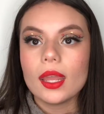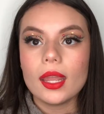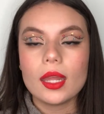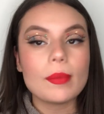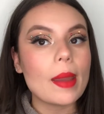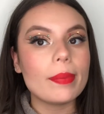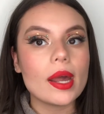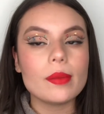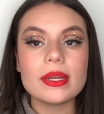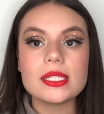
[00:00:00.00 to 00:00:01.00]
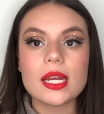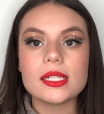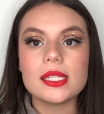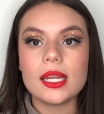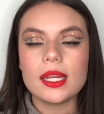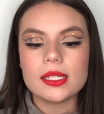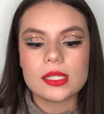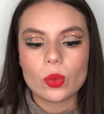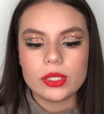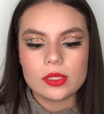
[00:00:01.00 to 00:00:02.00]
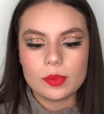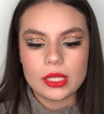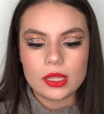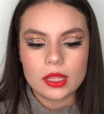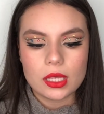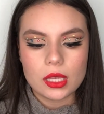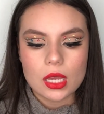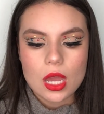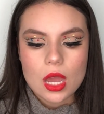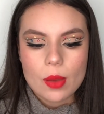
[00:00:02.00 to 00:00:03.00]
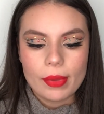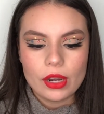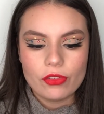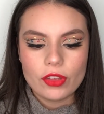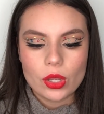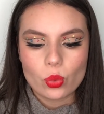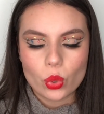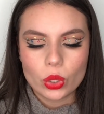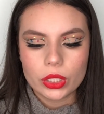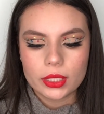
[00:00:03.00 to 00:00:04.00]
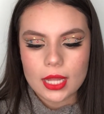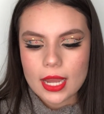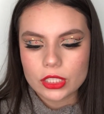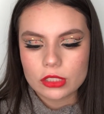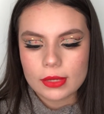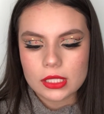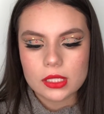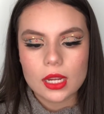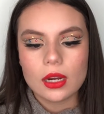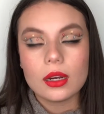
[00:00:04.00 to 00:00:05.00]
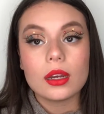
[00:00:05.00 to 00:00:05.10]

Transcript: and my bottom mascara today is going to be the Benefit Roller Lash Mascara.